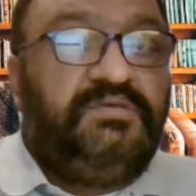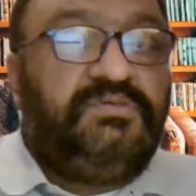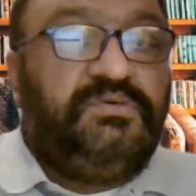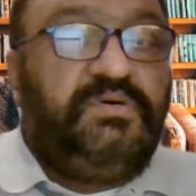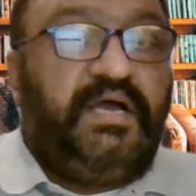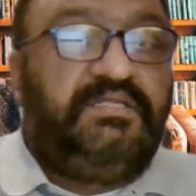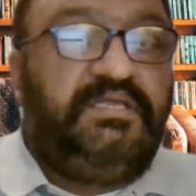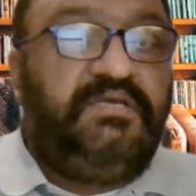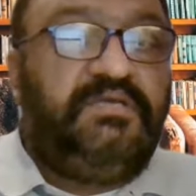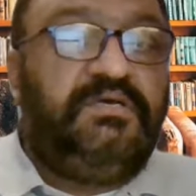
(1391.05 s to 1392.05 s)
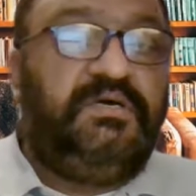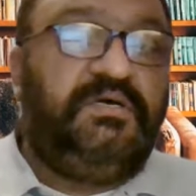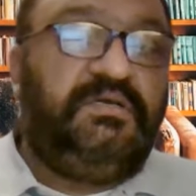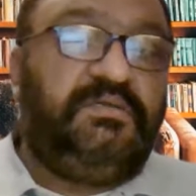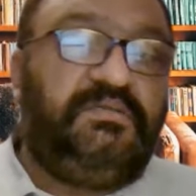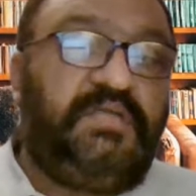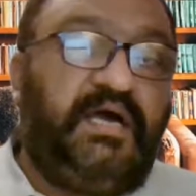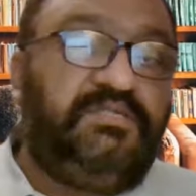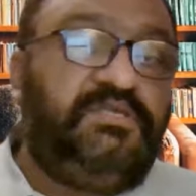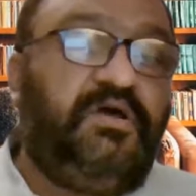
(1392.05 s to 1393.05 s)
So I think the
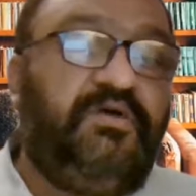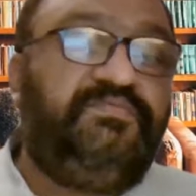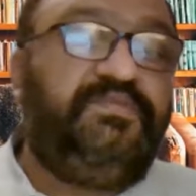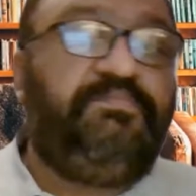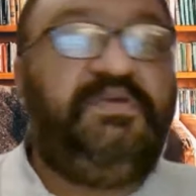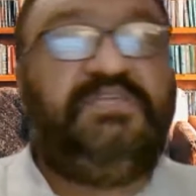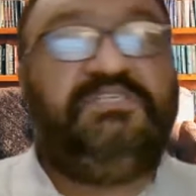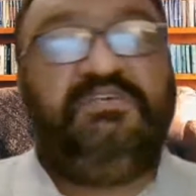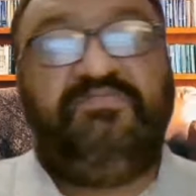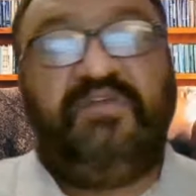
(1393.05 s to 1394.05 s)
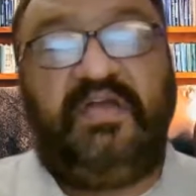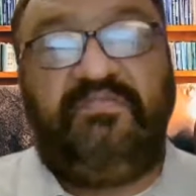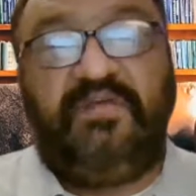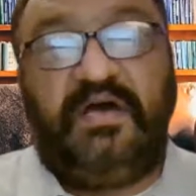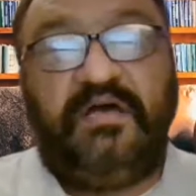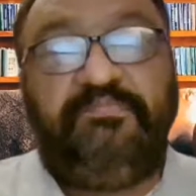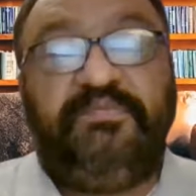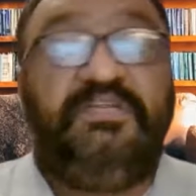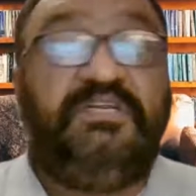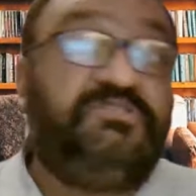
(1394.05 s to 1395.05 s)
author of the PhD Viva,
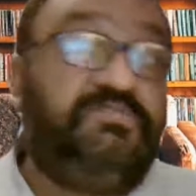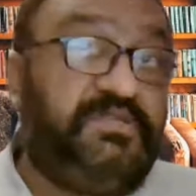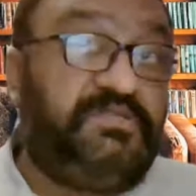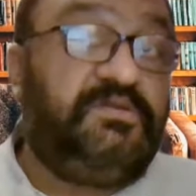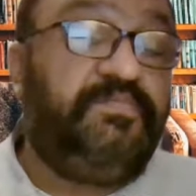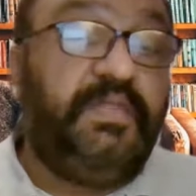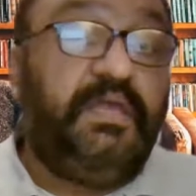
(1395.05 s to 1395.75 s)
Peter Smith,